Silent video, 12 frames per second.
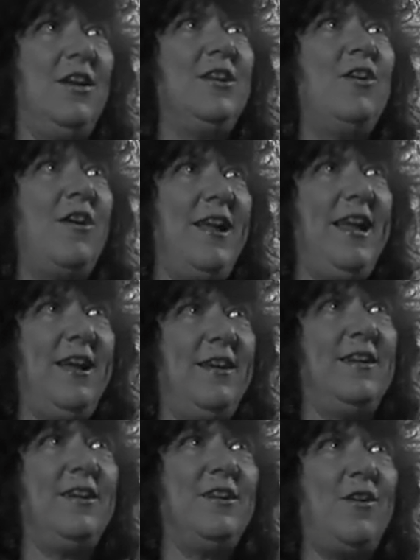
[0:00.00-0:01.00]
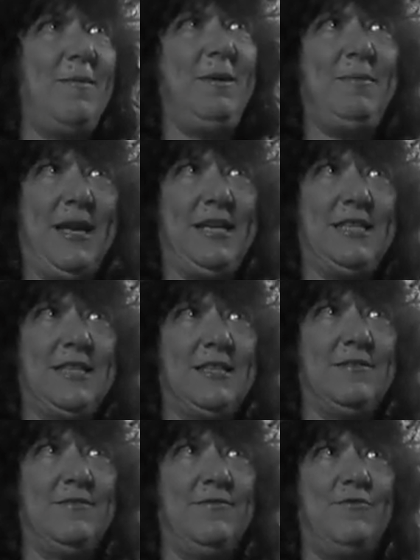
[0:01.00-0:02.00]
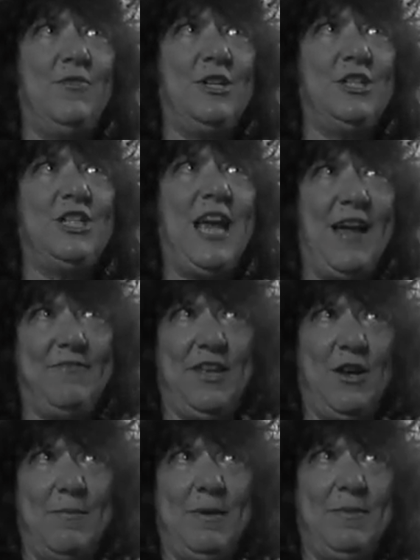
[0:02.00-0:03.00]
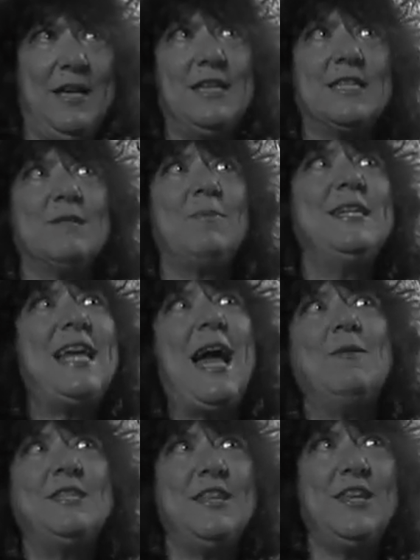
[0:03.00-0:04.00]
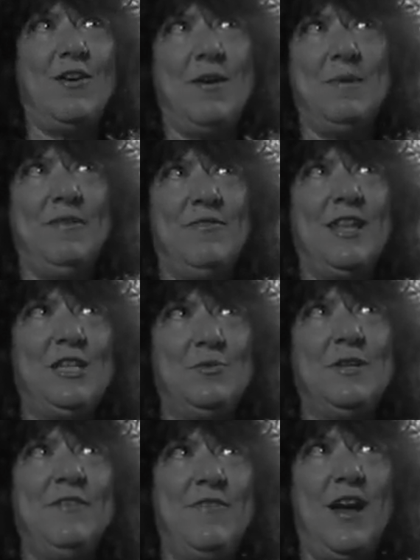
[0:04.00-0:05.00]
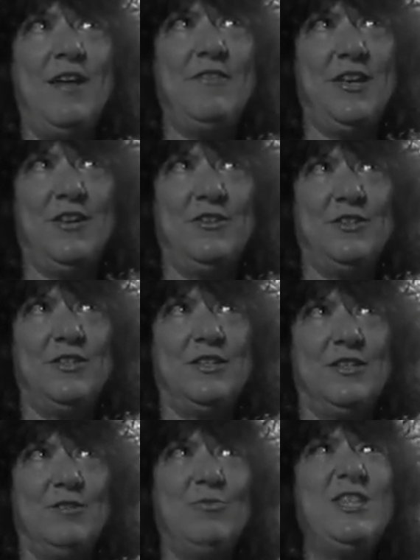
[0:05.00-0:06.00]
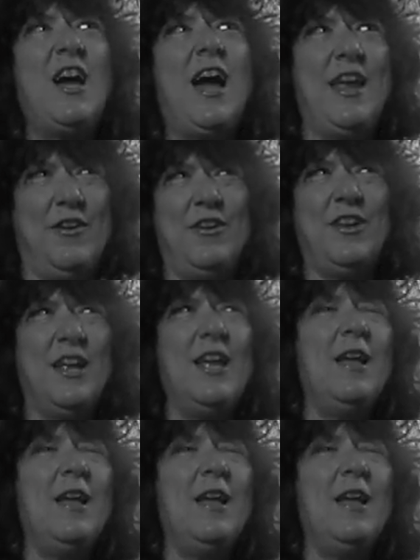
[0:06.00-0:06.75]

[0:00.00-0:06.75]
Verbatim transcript: on an, on an Army base, Fort Chaffee Army Base. My dad was in the Army for like 25 years, retired.